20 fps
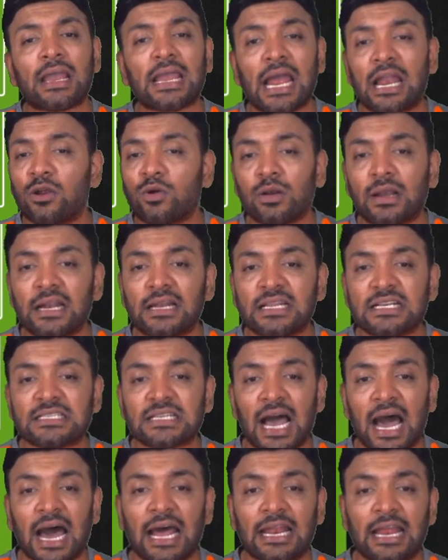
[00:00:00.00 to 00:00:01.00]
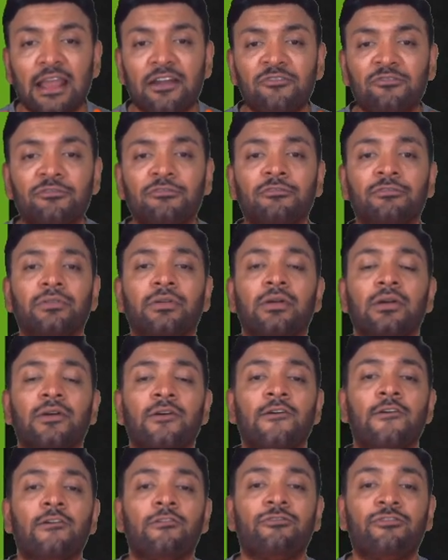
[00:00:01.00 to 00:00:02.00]
I calculate this RAF?
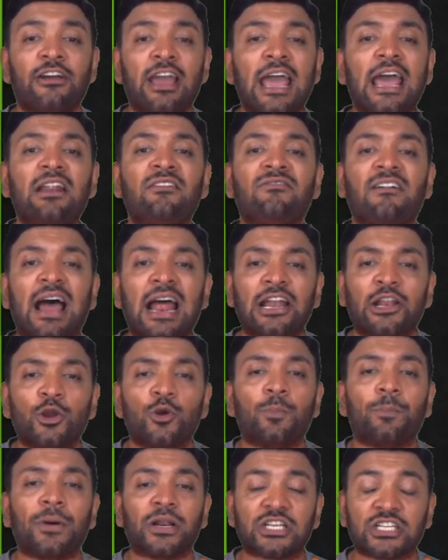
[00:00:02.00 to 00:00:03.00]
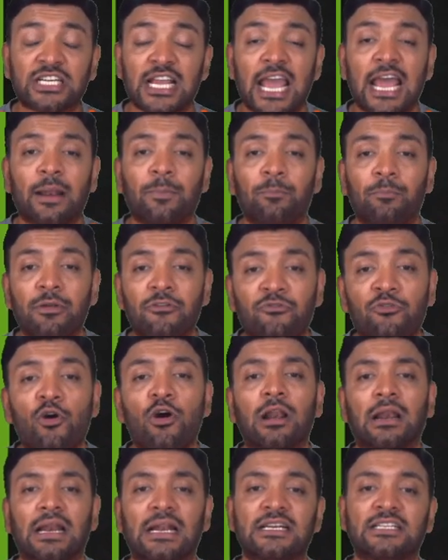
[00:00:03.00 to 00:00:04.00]
Fair value per share
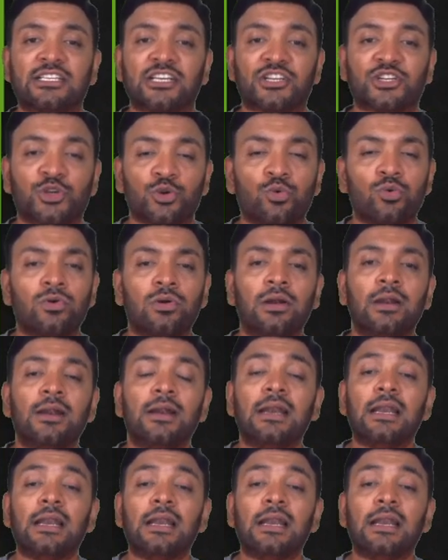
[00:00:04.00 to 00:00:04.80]
before rights issue